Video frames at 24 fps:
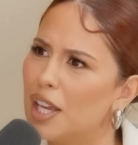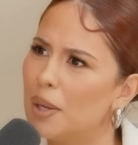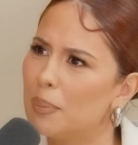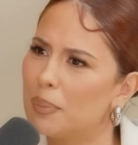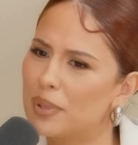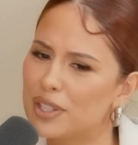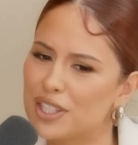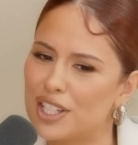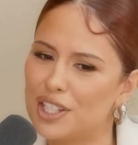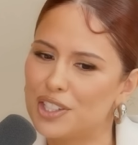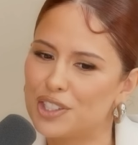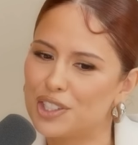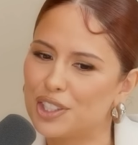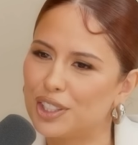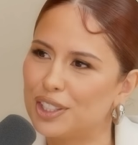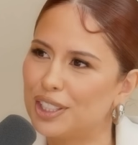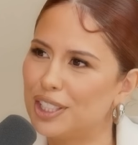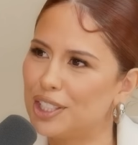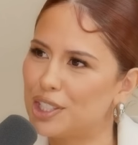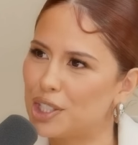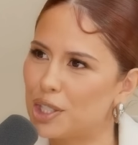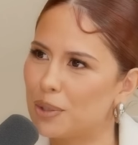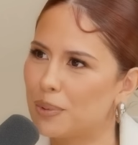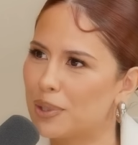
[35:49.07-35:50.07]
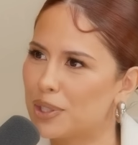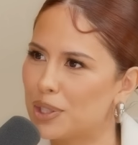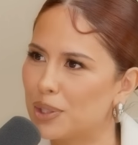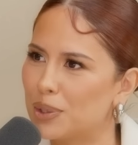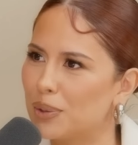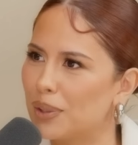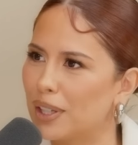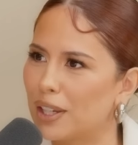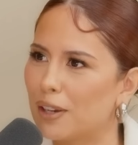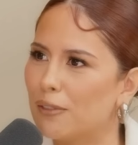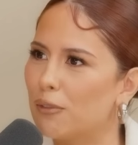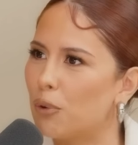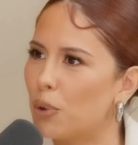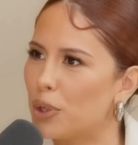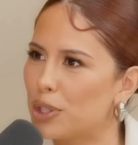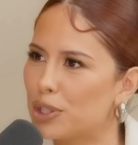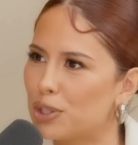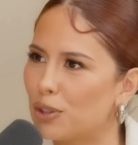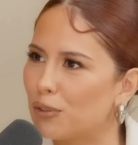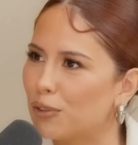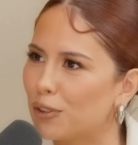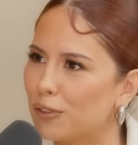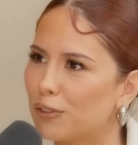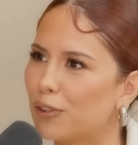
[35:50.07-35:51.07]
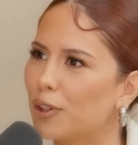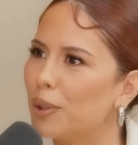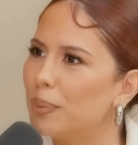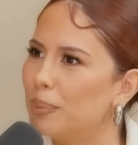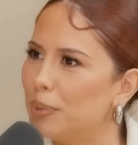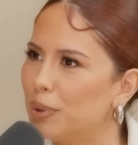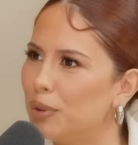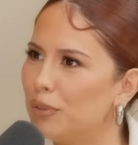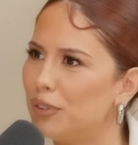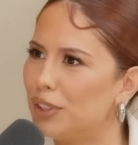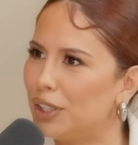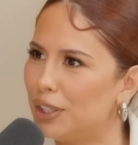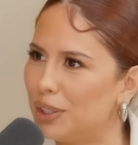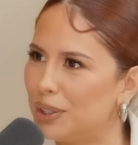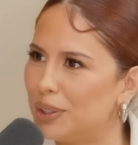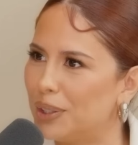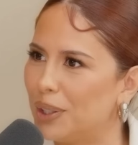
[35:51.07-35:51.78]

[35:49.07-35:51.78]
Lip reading: potentially she wants to do like a voiceover for a movie,